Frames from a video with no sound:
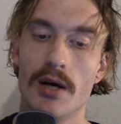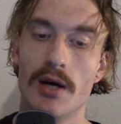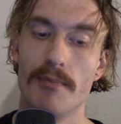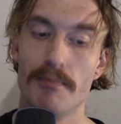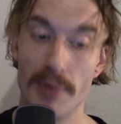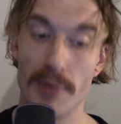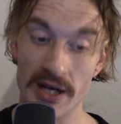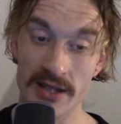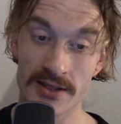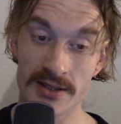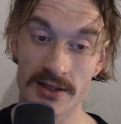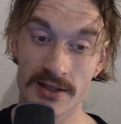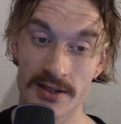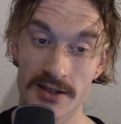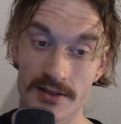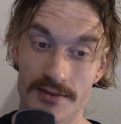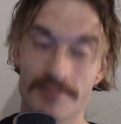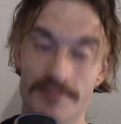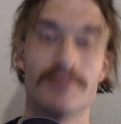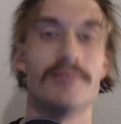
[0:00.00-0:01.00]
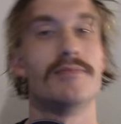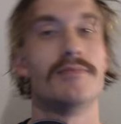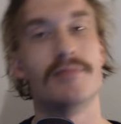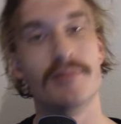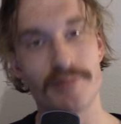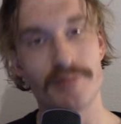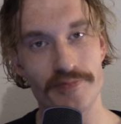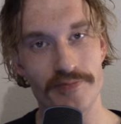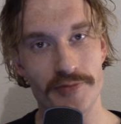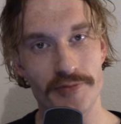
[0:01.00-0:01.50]
But
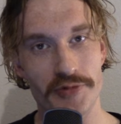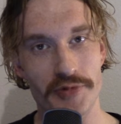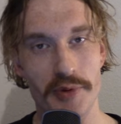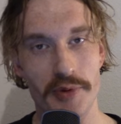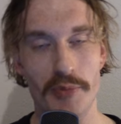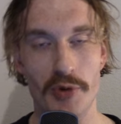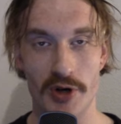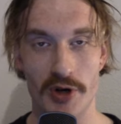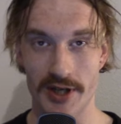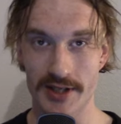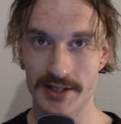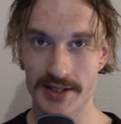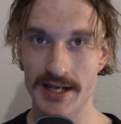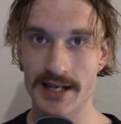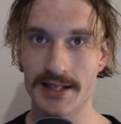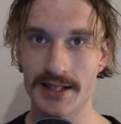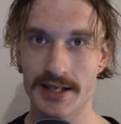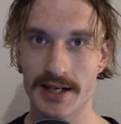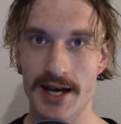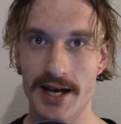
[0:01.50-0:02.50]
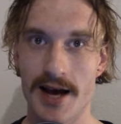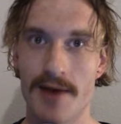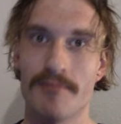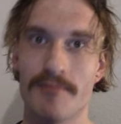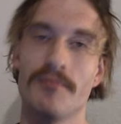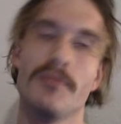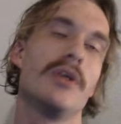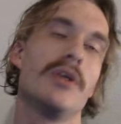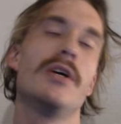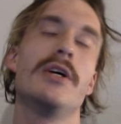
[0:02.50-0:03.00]
the more excited I am,
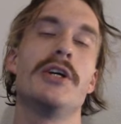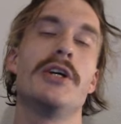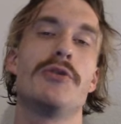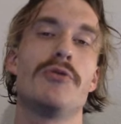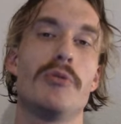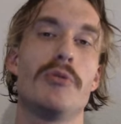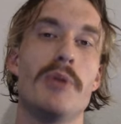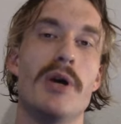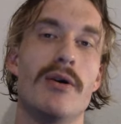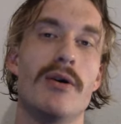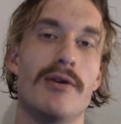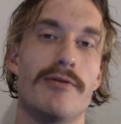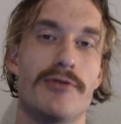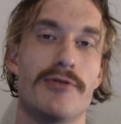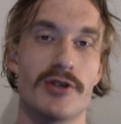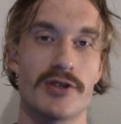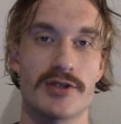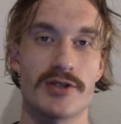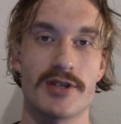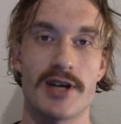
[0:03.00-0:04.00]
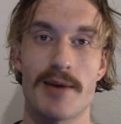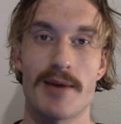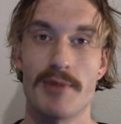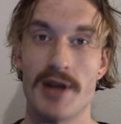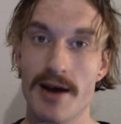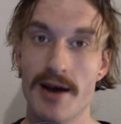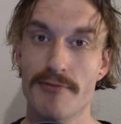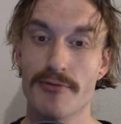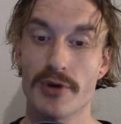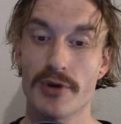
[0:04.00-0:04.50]
it will be our first time in
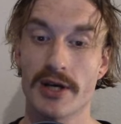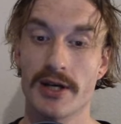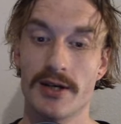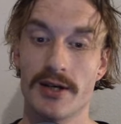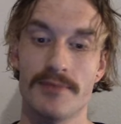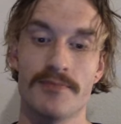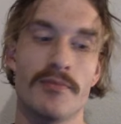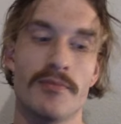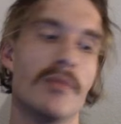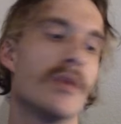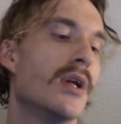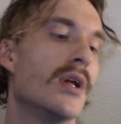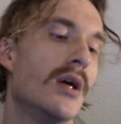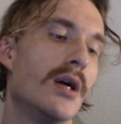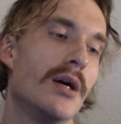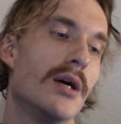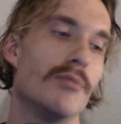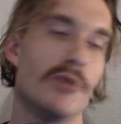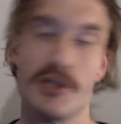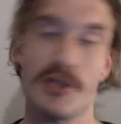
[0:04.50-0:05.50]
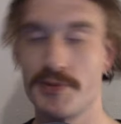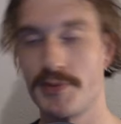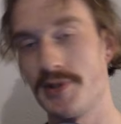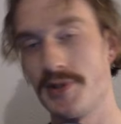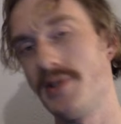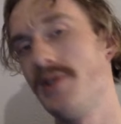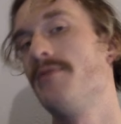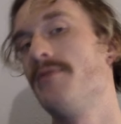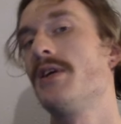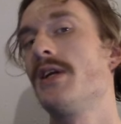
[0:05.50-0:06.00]
Africa. More
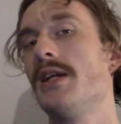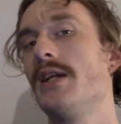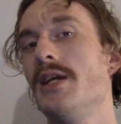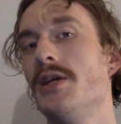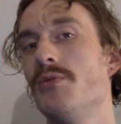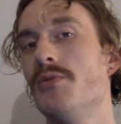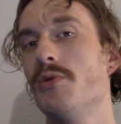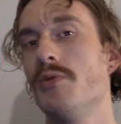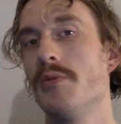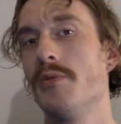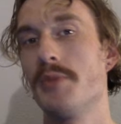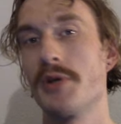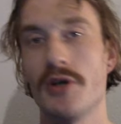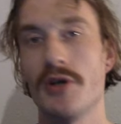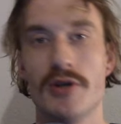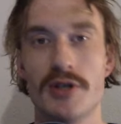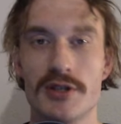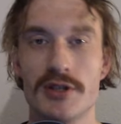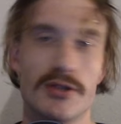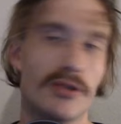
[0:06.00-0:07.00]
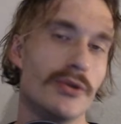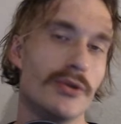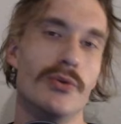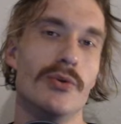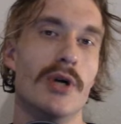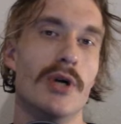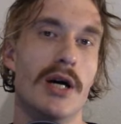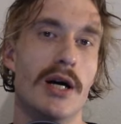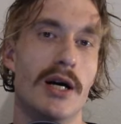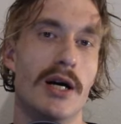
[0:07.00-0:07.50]
specifically, we will be going
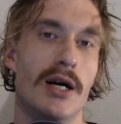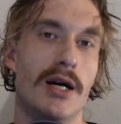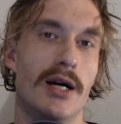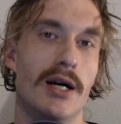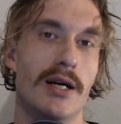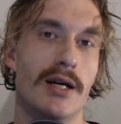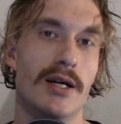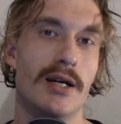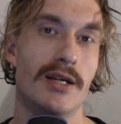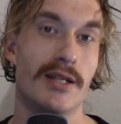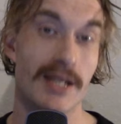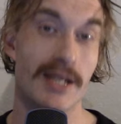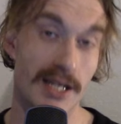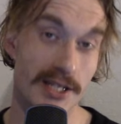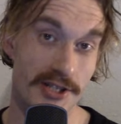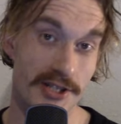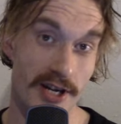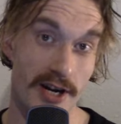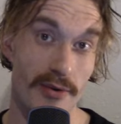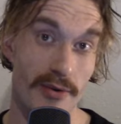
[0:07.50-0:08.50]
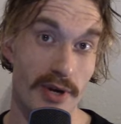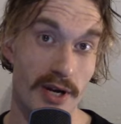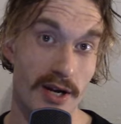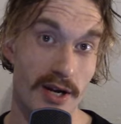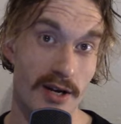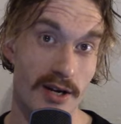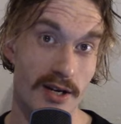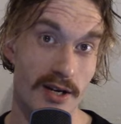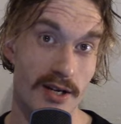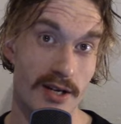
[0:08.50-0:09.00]
to Nigeria's